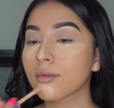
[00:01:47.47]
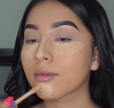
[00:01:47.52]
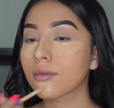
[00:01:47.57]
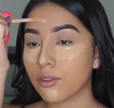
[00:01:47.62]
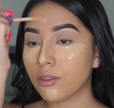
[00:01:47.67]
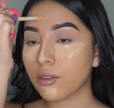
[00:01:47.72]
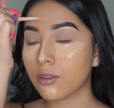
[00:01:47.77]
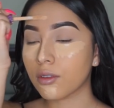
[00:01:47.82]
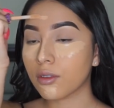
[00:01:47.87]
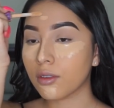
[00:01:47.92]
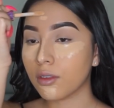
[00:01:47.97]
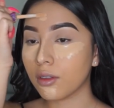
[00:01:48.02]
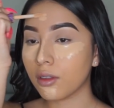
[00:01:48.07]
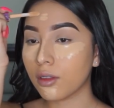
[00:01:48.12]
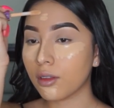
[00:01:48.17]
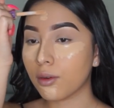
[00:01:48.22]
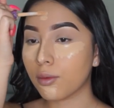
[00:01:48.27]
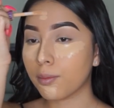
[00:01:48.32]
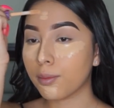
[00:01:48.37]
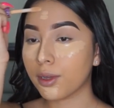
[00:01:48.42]
Just a
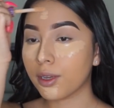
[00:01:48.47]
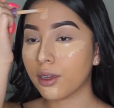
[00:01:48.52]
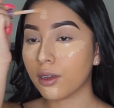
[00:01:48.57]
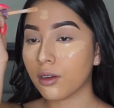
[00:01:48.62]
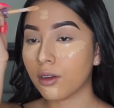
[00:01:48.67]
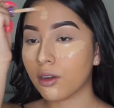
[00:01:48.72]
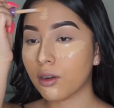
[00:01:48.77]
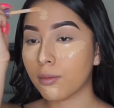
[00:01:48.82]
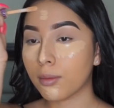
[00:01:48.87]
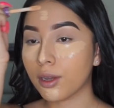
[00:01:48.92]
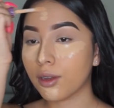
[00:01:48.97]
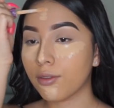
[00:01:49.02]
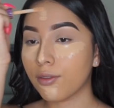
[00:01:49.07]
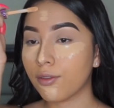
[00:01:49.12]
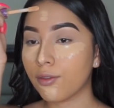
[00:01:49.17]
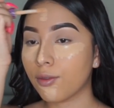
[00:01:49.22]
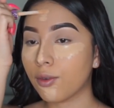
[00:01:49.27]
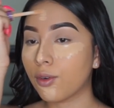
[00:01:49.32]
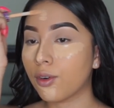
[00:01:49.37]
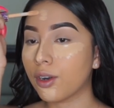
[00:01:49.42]
little bit on my
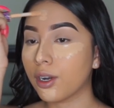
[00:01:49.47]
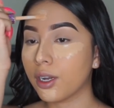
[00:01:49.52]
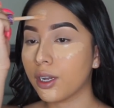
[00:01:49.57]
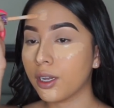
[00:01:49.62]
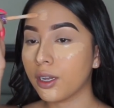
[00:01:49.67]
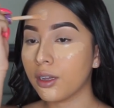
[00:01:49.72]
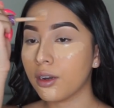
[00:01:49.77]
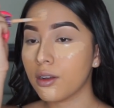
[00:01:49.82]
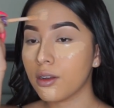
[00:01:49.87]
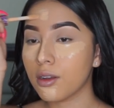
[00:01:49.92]
forehead.